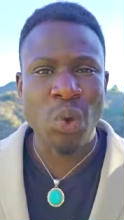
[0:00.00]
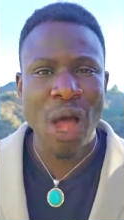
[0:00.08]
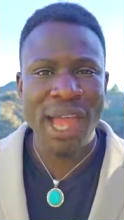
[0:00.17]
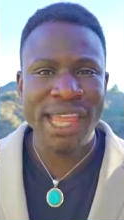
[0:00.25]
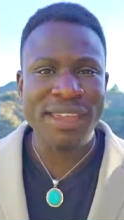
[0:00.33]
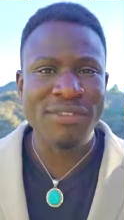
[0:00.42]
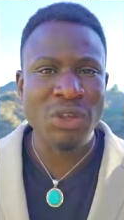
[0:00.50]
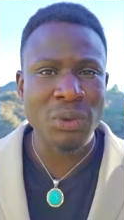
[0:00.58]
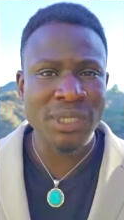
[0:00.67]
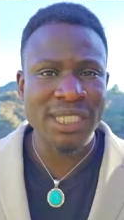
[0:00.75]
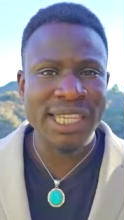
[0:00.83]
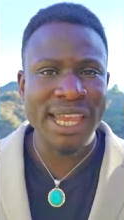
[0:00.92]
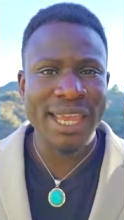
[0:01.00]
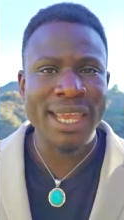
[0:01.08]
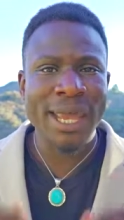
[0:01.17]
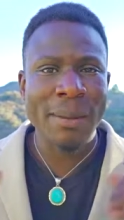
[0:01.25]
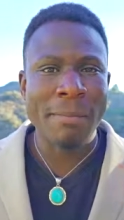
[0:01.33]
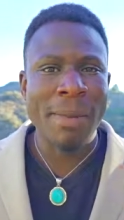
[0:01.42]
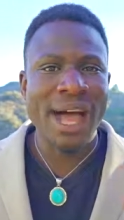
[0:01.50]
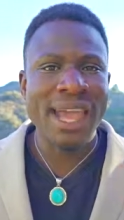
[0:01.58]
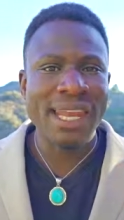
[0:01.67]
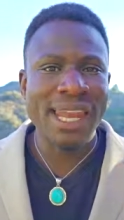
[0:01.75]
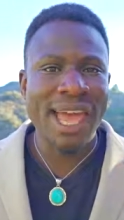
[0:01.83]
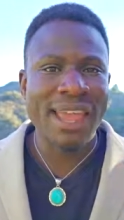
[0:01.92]
why if you say, my
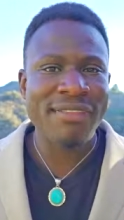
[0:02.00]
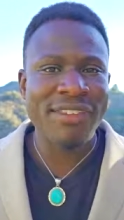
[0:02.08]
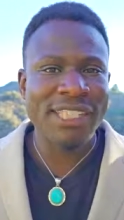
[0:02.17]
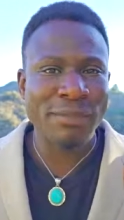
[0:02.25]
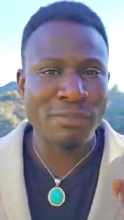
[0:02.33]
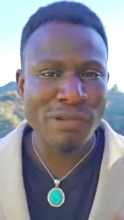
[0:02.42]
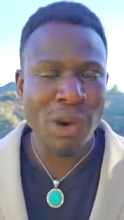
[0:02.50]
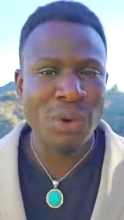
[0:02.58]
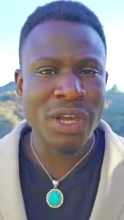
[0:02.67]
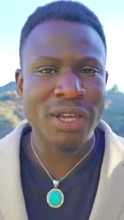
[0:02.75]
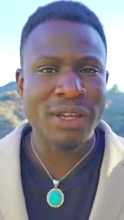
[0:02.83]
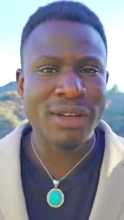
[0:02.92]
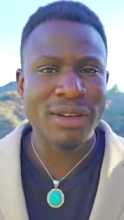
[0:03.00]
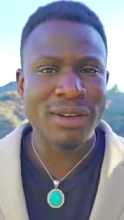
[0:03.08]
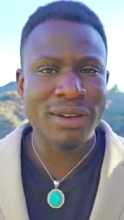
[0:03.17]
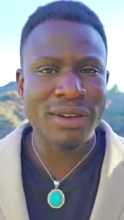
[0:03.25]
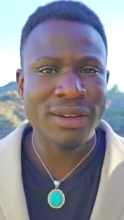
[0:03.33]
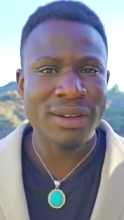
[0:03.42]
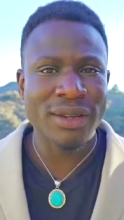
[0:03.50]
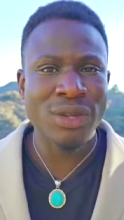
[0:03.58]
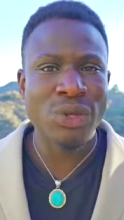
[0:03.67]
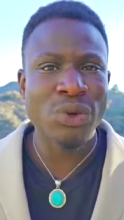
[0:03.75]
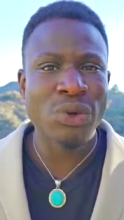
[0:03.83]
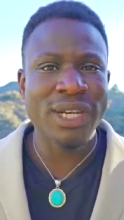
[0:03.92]
life is broken,
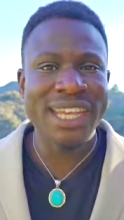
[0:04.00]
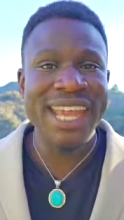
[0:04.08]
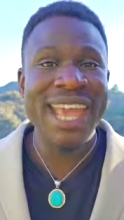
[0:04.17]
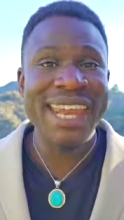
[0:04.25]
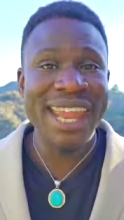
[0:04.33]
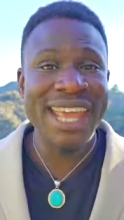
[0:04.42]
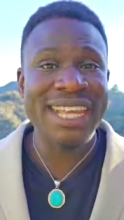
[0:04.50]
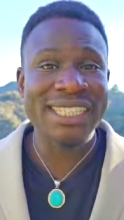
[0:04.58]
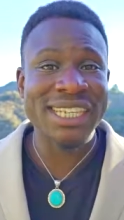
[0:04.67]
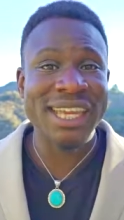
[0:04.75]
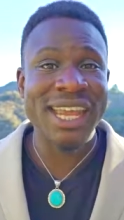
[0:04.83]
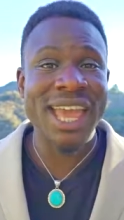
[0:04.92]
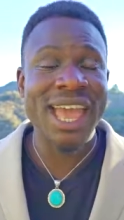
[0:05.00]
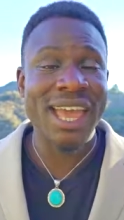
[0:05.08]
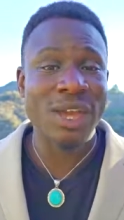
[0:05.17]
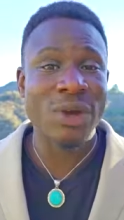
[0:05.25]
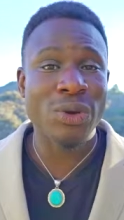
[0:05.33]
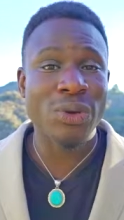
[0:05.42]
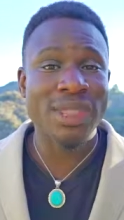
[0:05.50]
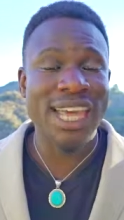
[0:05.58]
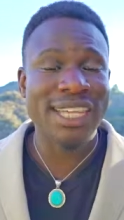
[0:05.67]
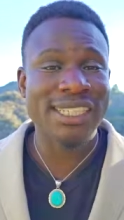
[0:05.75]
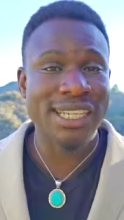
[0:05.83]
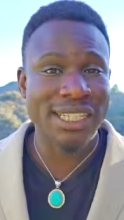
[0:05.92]
your D N A is going to echo
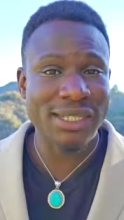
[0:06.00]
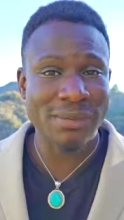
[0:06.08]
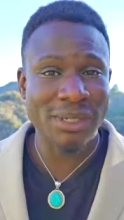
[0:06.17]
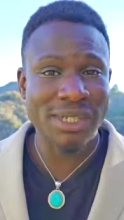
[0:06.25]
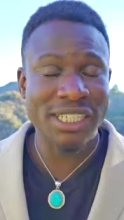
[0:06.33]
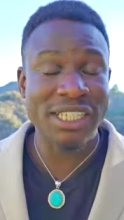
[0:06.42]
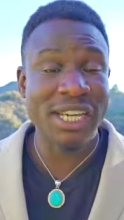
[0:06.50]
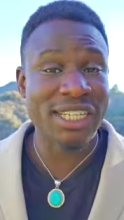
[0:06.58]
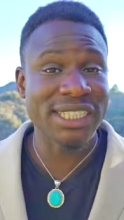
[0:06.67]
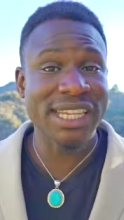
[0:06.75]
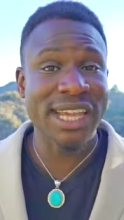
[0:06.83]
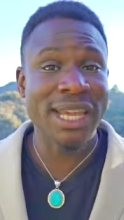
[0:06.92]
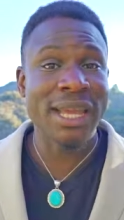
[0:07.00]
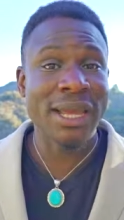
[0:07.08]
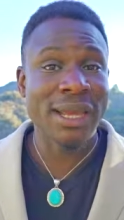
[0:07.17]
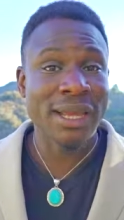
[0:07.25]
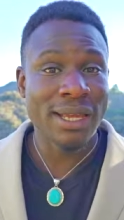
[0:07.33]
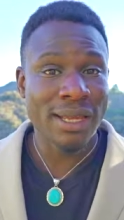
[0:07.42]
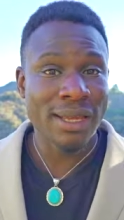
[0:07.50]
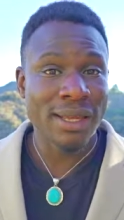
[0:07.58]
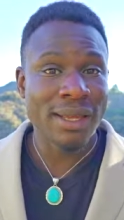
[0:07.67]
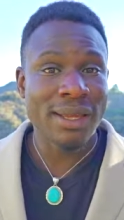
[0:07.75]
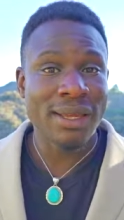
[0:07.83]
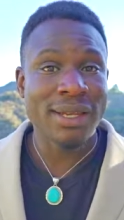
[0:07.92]
that sentiment. It's going to say,
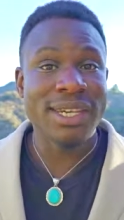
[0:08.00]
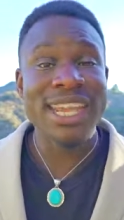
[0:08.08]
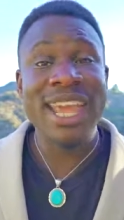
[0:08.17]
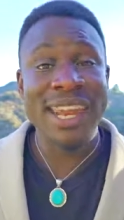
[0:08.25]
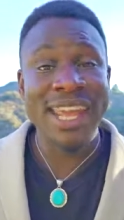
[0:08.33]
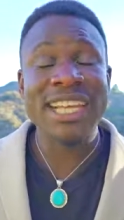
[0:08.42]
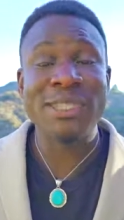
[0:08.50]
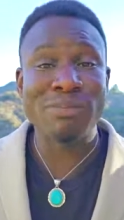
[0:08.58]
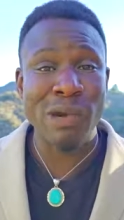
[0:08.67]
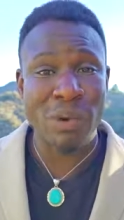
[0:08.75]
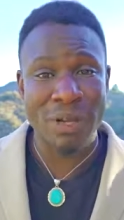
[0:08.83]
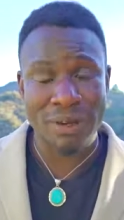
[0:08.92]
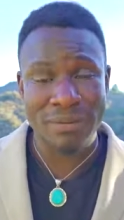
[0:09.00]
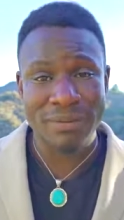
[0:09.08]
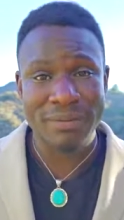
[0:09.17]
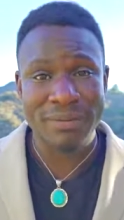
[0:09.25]
D N A is broken.